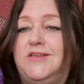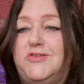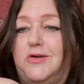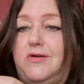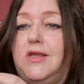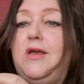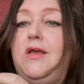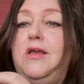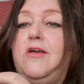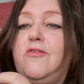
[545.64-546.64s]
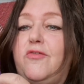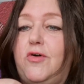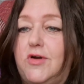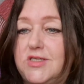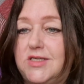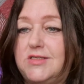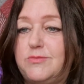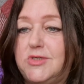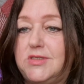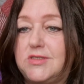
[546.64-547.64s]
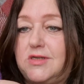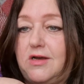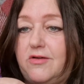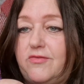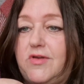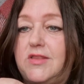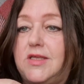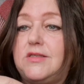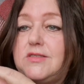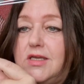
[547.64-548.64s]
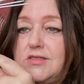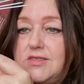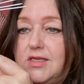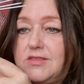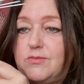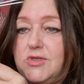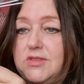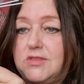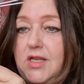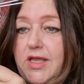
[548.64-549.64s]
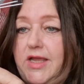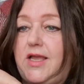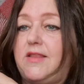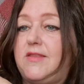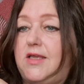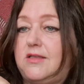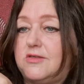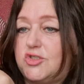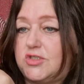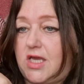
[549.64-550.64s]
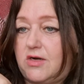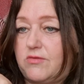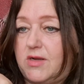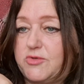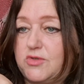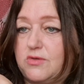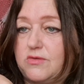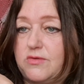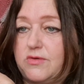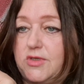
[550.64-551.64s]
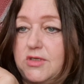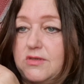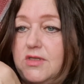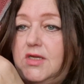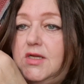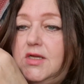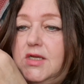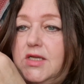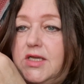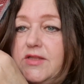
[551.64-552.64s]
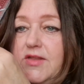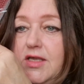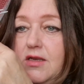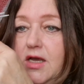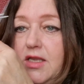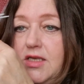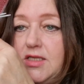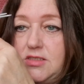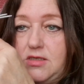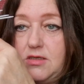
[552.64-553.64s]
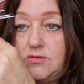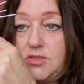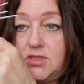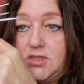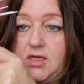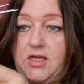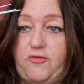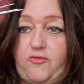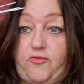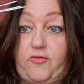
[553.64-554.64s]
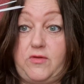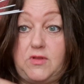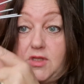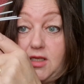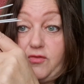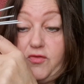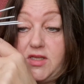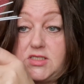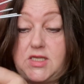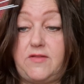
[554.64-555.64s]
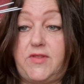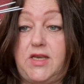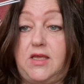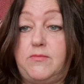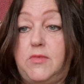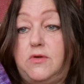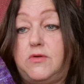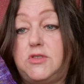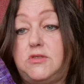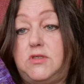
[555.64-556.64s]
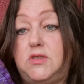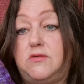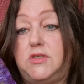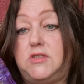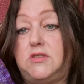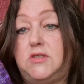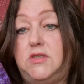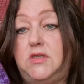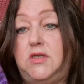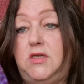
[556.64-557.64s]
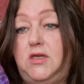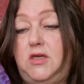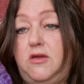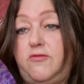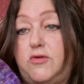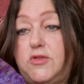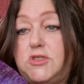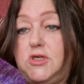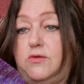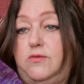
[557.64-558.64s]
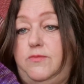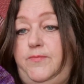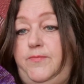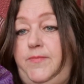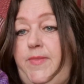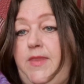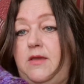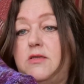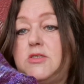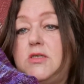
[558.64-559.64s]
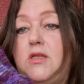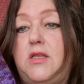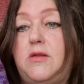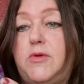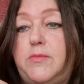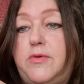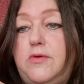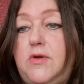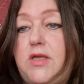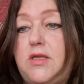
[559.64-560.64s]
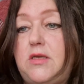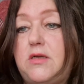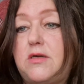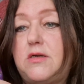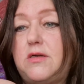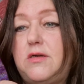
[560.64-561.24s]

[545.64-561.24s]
Sorry, 4 centimeters cuff, and then 10 centimeters leg, and then the shadow wrap short row heel, and then I knit until it fits, and then I'm going to decrease for the toe. See a little bit pooling here.